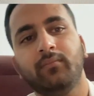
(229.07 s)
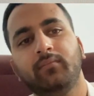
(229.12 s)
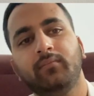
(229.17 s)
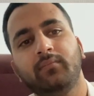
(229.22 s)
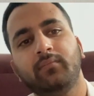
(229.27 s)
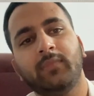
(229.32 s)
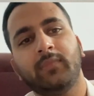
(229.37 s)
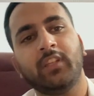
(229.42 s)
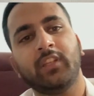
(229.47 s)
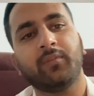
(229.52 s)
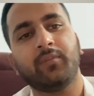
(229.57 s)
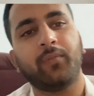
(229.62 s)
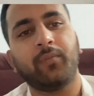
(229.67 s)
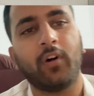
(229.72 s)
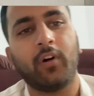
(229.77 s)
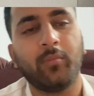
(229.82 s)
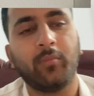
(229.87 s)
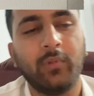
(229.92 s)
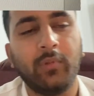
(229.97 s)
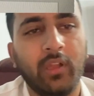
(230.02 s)
This
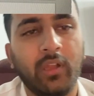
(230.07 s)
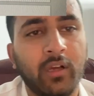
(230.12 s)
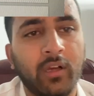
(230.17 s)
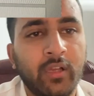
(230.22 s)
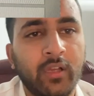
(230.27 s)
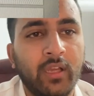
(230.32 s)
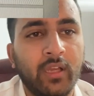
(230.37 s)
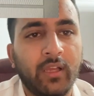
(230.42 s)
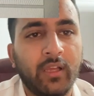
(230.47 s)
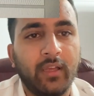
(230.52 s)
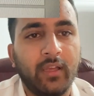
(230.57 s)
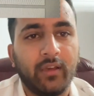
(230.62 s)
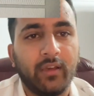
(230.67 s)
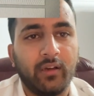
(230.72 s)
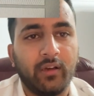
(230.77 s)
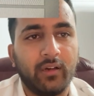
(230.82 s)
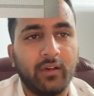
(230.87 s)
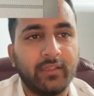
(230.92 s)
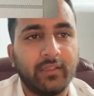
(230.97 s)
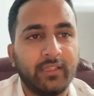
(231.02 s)
formula,
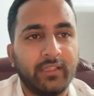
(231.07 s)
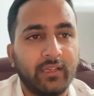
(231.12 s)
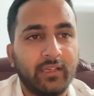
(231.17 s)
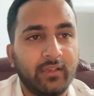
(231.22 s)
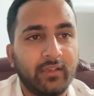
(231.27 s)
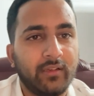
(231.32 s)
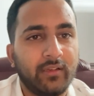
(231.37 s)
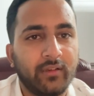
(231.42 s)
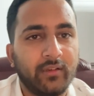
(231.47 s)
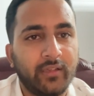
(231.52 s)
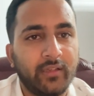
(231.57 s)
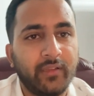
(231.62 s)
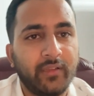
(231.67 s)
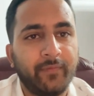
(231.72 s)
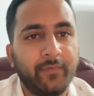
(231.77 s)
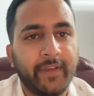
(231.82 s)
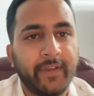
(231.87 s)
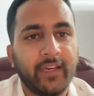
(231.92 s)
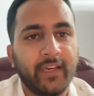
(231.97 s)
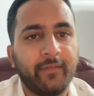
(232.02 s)
in
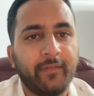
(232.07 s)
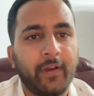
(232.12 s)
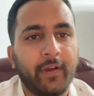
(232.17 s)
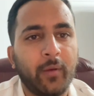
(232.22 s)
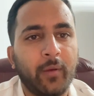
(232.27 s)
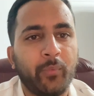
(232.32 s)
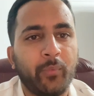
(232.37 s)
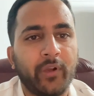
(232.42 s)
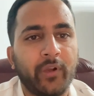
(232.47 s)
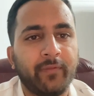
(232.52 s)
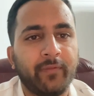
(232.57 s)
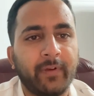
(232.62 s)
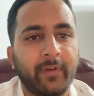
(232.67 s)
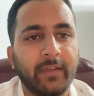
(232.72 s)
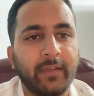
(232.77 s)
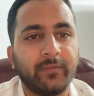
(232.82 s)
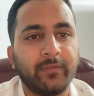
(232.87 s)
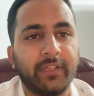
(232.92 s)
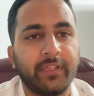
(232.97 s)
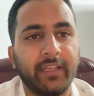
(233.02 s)
figure
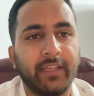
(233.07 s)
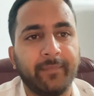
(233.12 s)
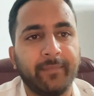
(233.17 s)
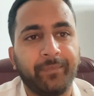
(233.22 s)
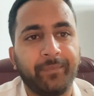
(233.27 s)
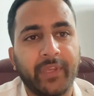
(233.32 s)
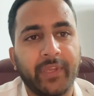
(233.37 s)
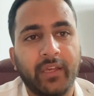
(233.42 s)
5.53,